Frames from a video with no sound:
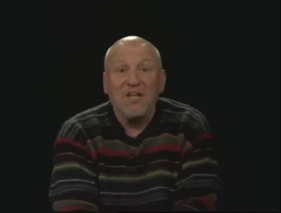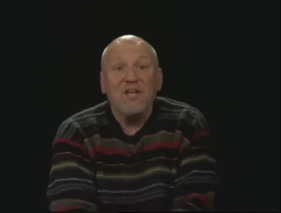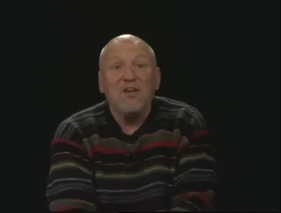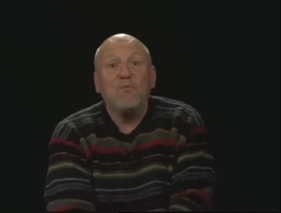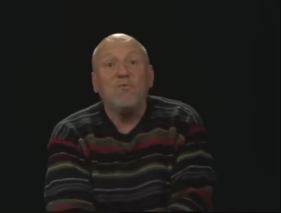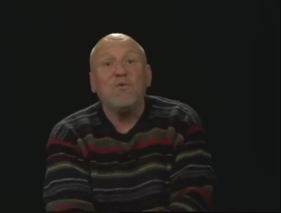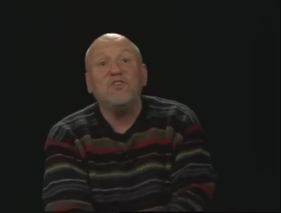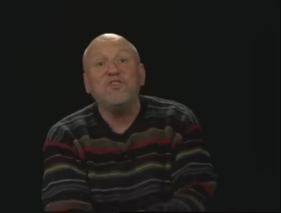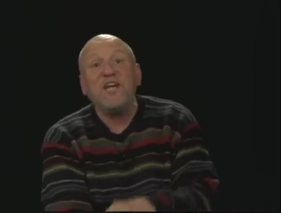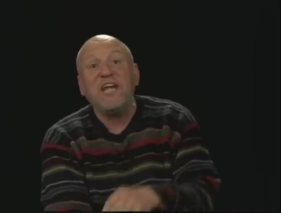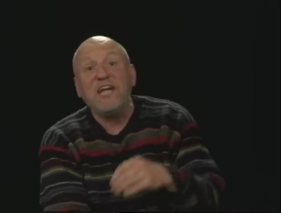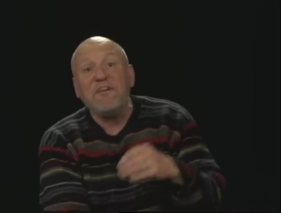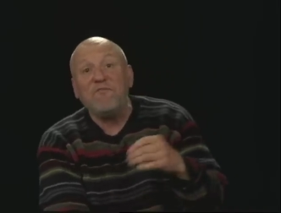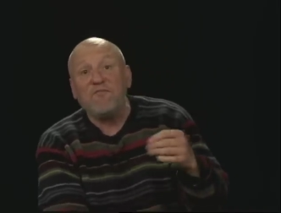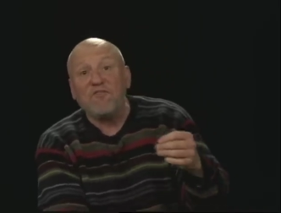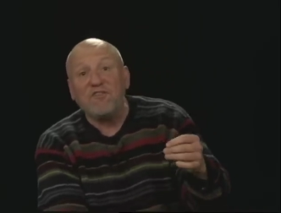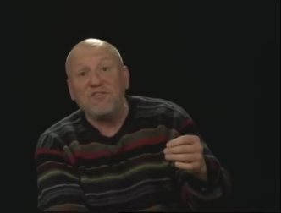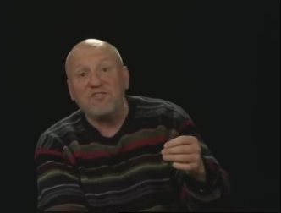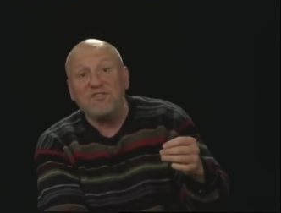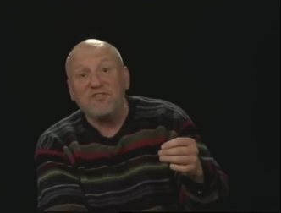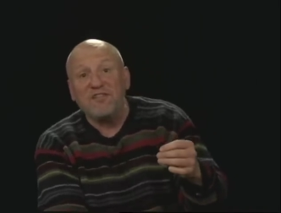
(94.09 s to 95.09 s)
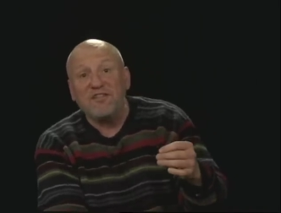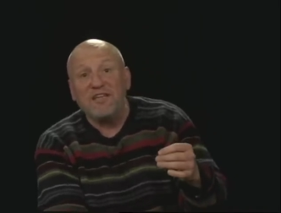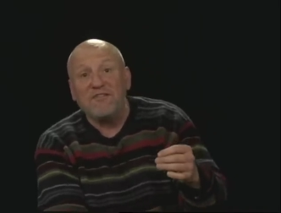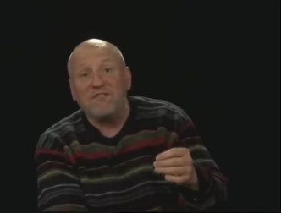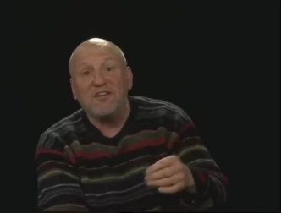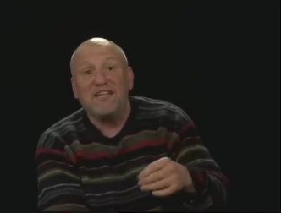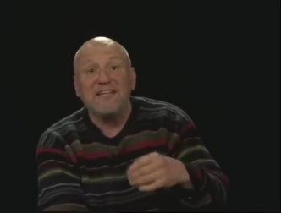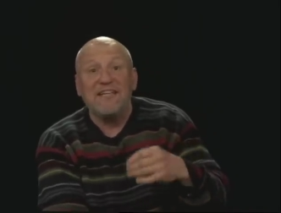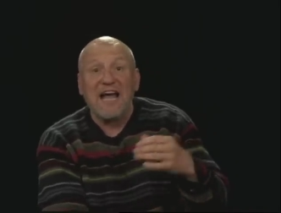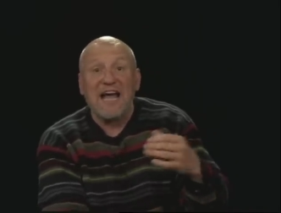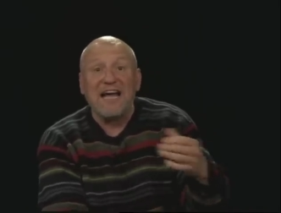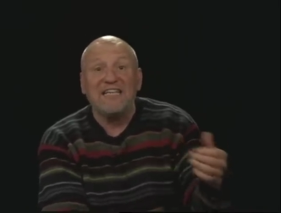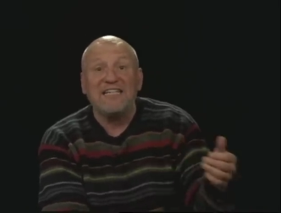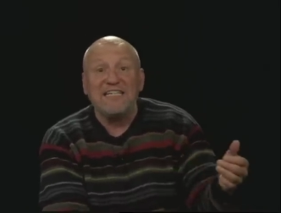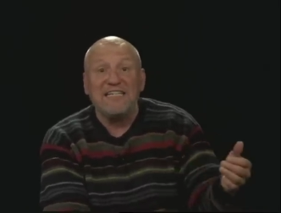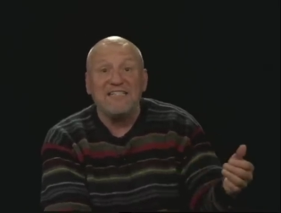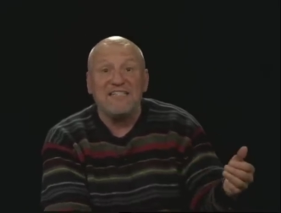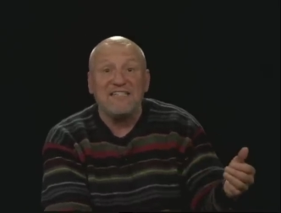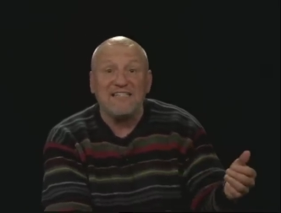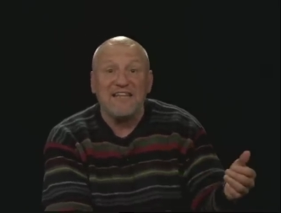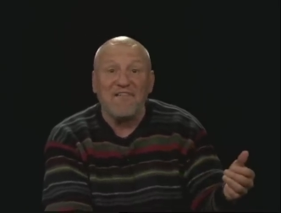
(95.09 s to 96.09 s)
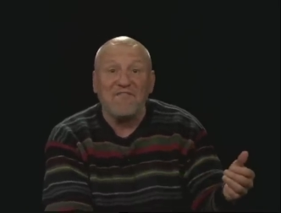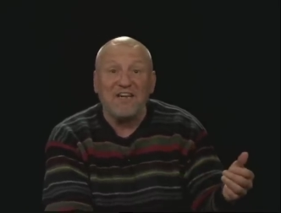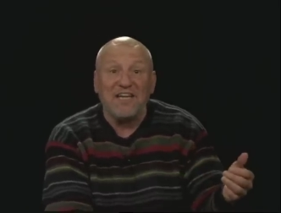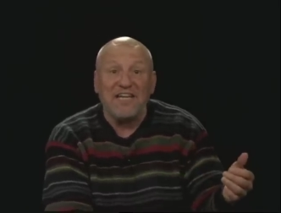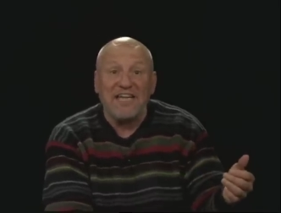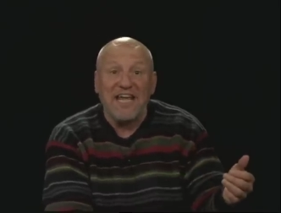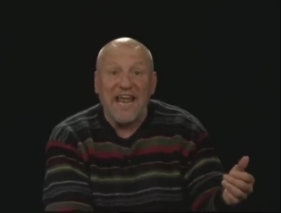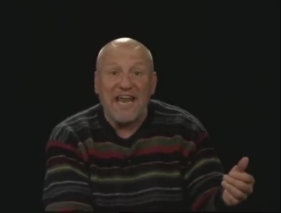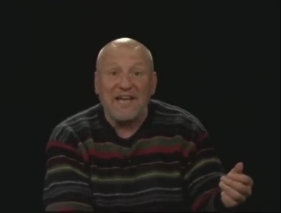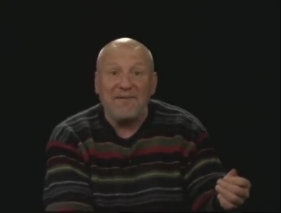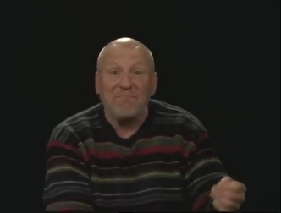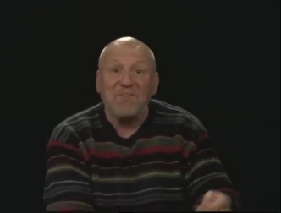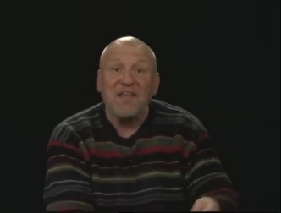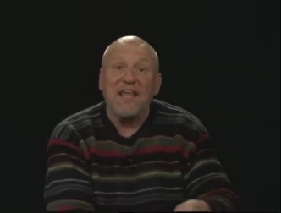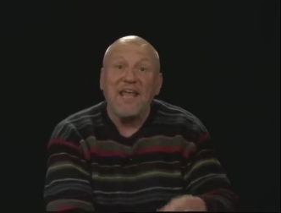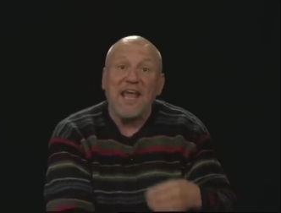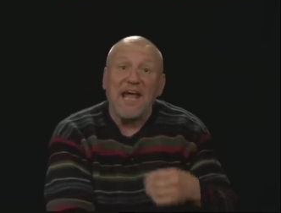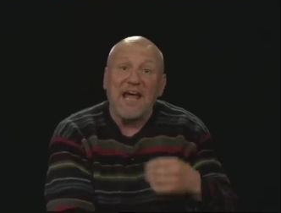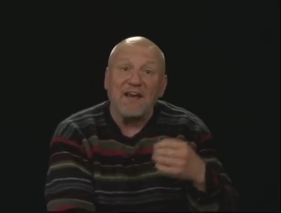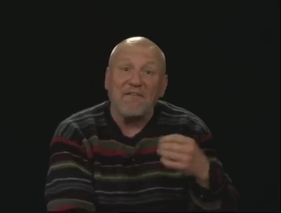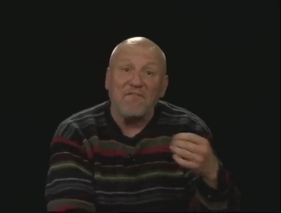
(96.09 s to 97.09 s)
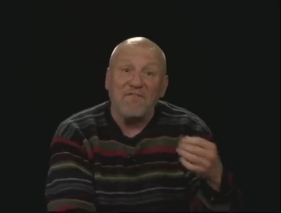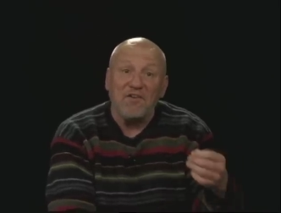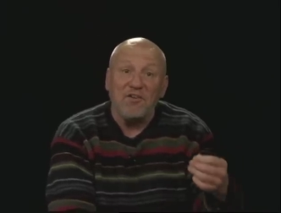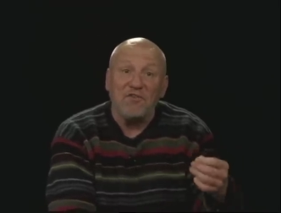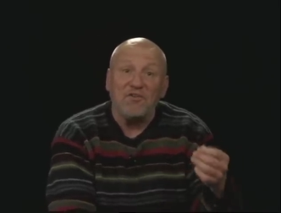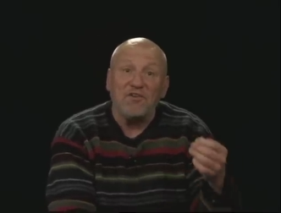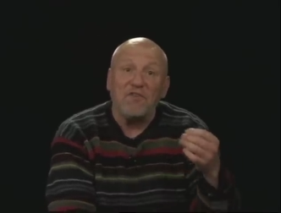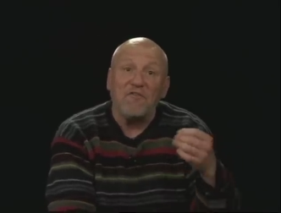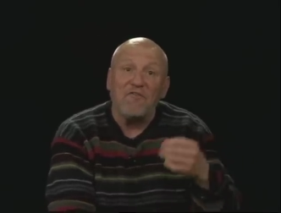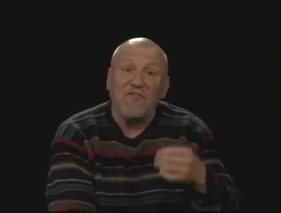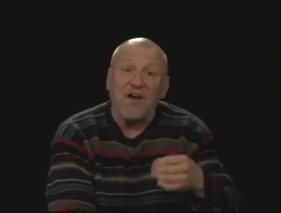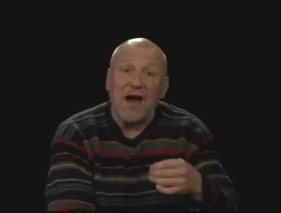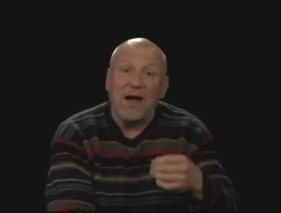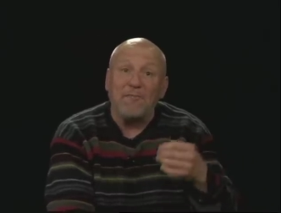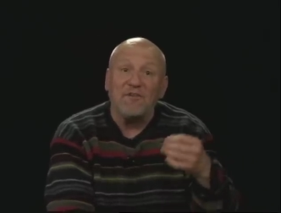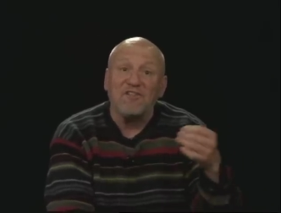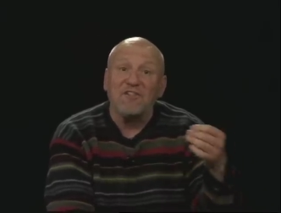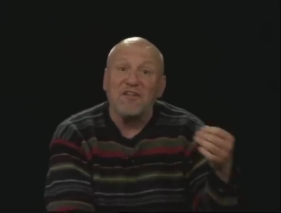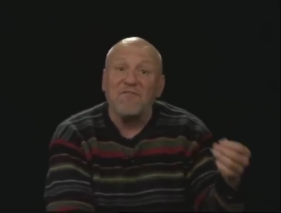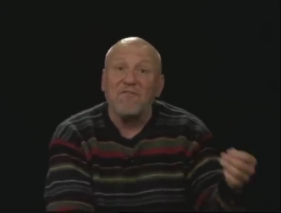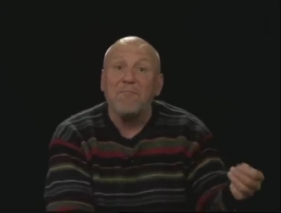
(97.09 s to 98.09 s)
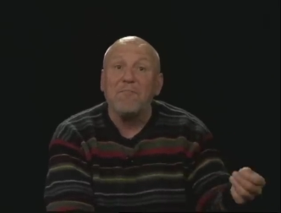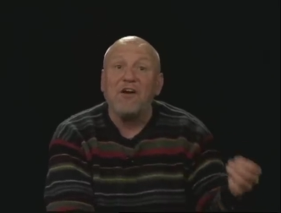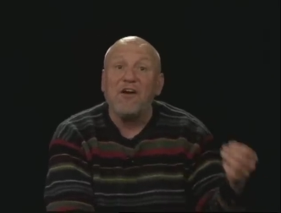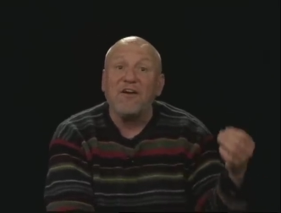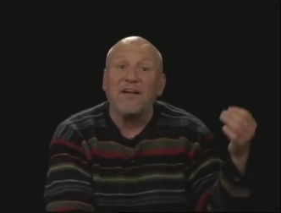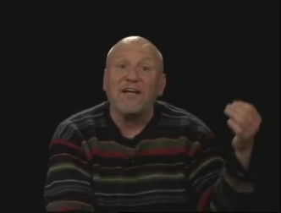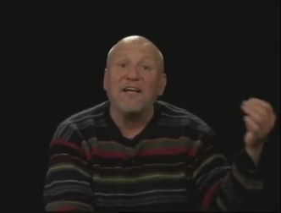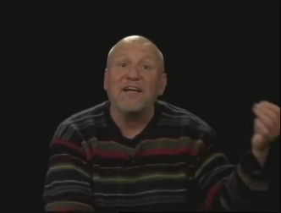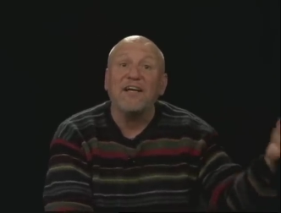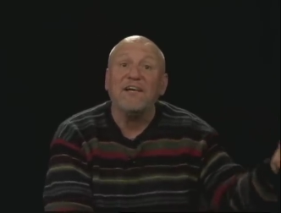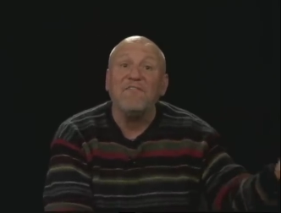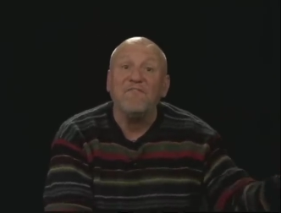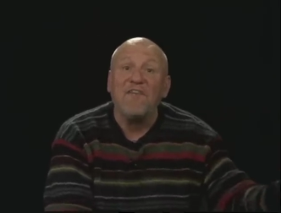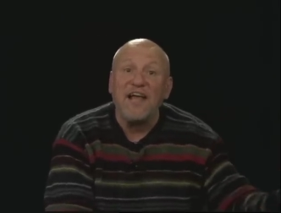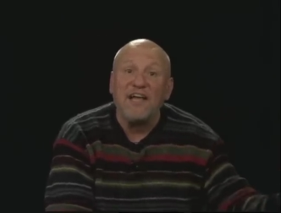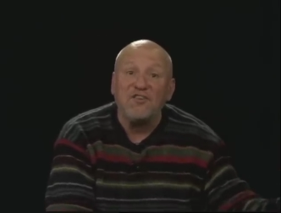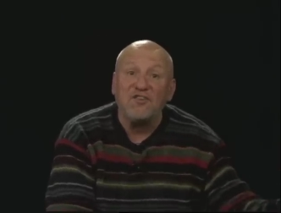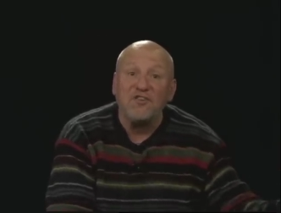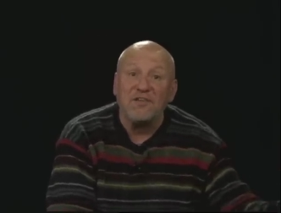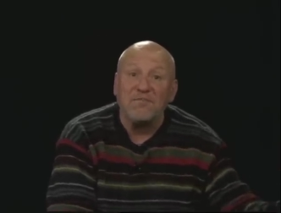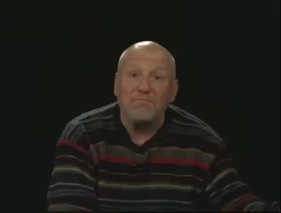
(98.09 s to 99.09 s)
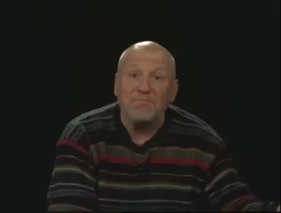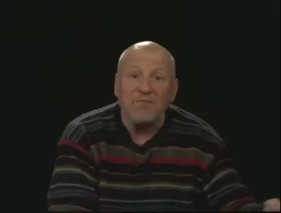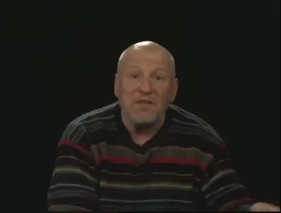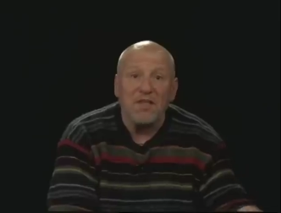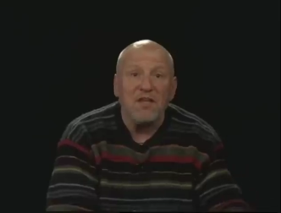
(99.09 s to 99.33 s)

which he first delivered in 1978 at a Future Farmers of America convention.